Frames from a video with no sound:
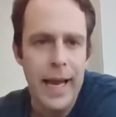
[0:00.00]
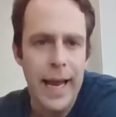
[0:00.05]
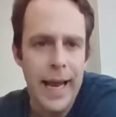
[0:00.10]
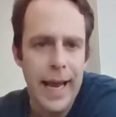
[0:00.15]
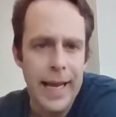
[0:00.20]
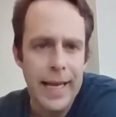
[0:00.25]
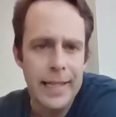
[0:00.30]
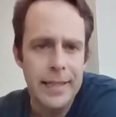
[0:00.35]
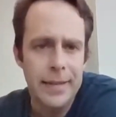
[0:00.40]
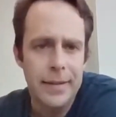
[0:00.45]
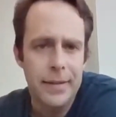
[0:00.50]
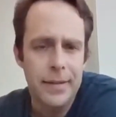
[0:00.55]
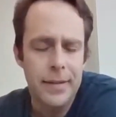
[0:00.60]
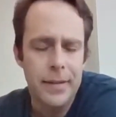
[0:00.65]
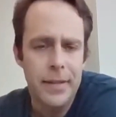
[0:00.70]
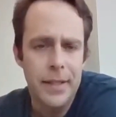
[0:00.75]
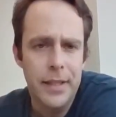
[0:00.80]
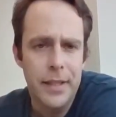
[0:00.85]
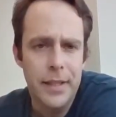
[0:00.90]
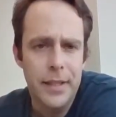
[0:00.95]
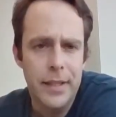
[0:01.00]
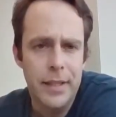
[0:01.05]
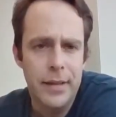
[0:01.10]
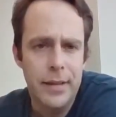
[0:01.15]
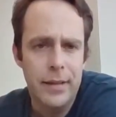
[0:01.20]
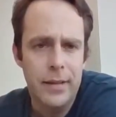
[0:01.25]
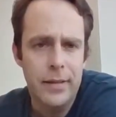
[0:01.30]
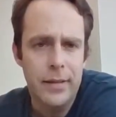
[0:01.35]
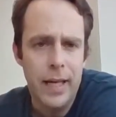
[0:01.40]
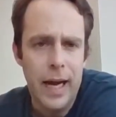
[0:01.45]
and
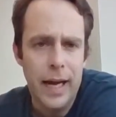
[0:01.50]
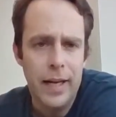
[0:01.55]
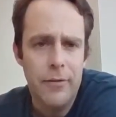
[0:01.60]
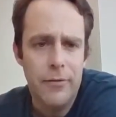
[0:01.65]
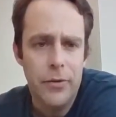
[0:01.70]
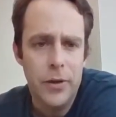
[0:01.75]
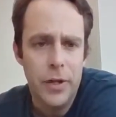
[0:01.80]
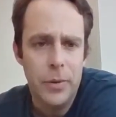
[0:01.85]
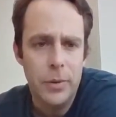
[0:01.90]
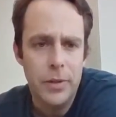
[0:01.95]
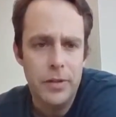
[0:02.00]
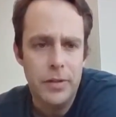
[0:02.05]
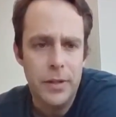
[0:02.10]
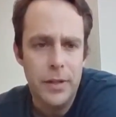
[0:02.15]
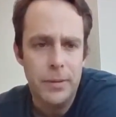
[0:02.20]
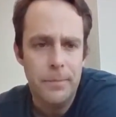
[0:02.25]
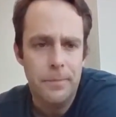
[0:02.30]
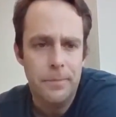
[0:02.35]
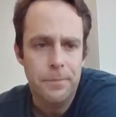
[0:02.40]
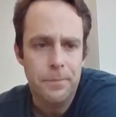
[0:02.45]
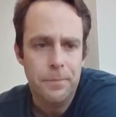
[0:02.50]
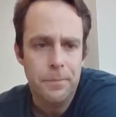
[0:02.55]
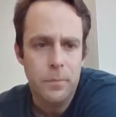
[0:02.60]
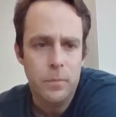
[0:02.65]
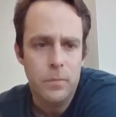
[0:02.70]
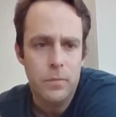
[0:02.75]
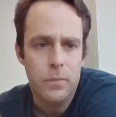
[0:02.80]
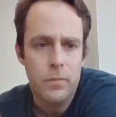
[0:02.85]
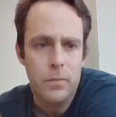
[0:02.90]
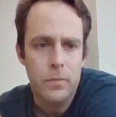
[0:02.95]
the eigenfrequency,
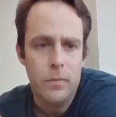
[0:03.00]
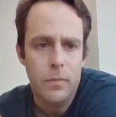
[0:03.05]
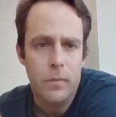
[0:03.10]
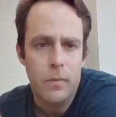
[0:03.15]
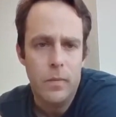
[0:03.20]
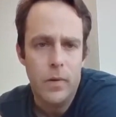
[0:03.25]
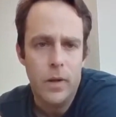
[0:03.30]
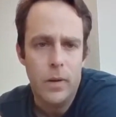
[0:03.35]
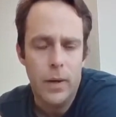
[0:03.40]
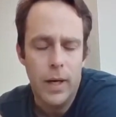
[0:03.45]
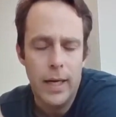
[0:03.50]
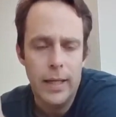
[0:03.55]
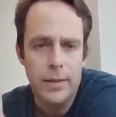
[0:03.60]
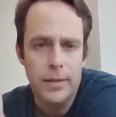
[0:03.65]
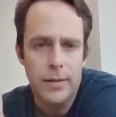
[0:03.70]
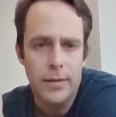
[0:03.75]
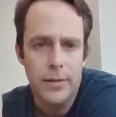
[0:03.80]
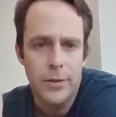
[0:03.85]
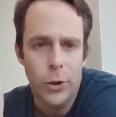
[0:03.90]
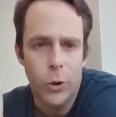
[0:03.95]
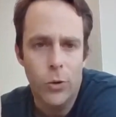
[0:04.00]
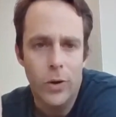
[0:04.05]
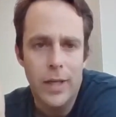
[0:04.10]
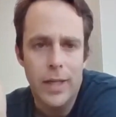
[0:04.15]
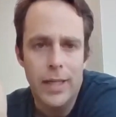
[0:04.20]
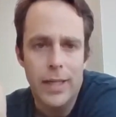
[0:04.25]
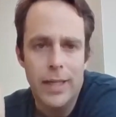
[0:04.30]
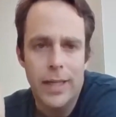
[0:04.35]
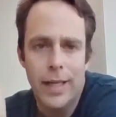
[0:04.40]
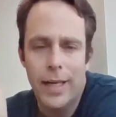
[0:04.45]
right? So
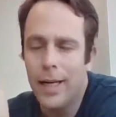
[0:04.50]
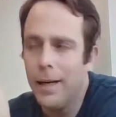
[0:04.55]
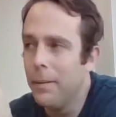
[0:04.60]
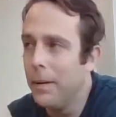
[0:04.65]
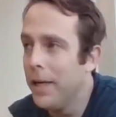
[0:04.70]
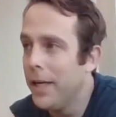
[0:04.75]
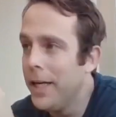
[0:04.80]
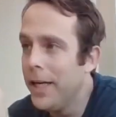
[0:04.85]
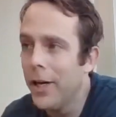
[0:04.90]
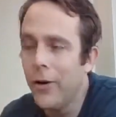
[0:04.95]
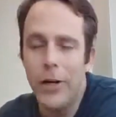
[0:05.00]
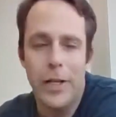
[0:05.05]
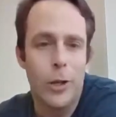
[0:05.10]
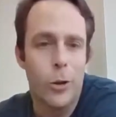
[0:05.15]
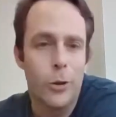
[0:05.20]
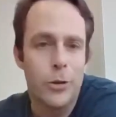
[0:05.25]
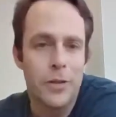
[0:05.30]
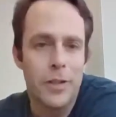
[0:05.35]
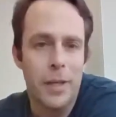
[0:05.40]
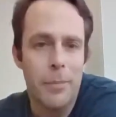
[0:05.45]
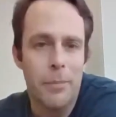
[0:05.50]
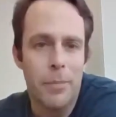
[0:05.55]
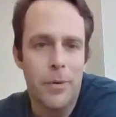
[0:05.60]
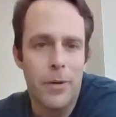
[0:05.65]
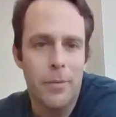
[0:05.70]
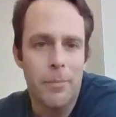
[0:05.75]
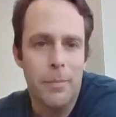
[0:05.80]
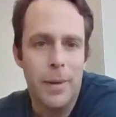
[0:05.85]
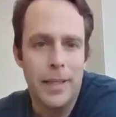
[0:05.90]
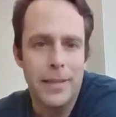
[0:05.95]
here it looks
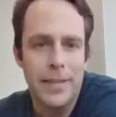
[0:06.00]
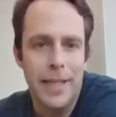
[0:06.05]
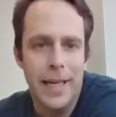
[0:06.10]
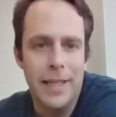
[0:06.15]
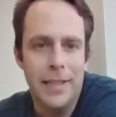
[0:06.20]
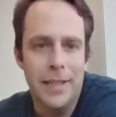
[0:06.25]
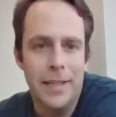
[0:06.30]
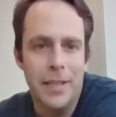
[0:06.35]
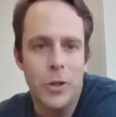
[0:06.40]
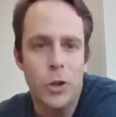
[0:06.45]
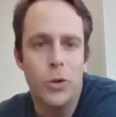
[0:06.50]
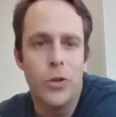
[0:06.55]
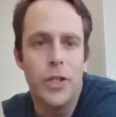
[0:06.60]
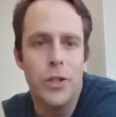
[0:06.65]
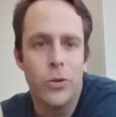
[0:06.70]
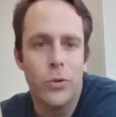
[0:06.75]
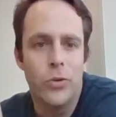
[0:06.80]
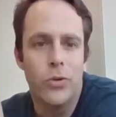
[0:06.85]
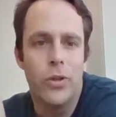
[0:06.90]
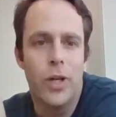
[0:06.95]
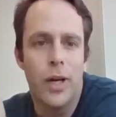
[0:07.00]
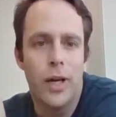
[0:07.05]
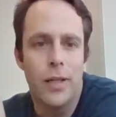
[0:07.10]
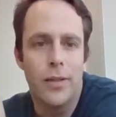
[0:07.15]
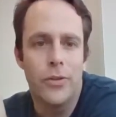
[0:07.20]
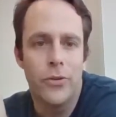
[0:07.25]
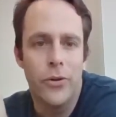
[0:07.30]
simple, but then you need to